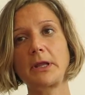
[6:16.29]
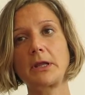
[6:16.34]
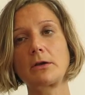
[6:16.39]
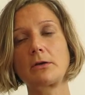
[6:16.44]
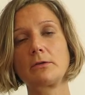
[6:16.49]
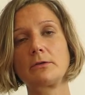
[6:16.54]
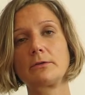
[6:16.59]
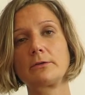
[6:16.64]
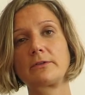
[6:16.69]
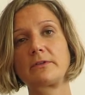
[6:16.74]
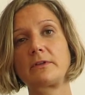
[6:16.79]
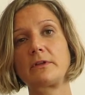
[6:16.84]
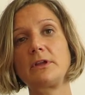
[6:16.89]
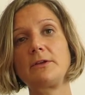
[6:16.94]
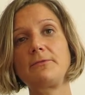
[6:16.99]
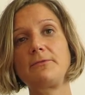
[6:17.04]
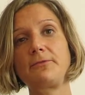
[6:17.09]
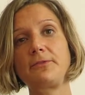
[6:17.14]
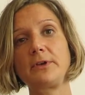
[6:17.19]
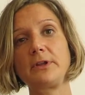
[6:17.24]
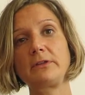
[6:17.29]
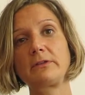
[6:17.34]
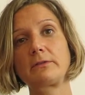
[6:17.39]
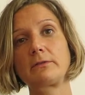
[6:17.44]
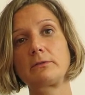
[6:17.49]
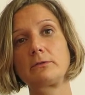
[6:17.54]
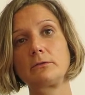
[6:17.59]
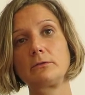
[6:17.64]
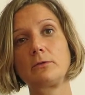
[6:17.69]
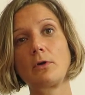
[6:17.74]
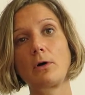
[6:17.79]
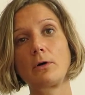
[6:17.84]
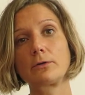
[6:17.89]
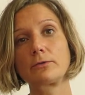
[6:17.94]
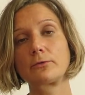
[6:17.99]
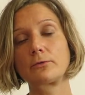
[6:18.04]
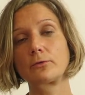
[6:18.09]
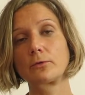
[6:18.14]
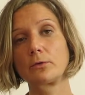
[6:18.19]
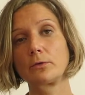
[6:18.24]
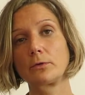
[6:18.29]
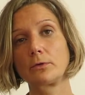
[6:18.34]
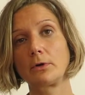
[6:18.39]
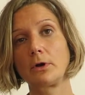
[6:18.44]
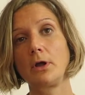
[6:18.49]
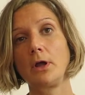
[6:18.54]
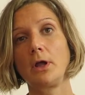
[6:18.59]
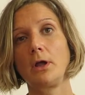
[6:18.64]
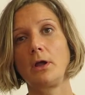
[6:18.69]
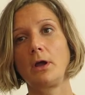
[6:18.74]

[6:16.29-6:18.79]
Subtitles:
because if it's dorsal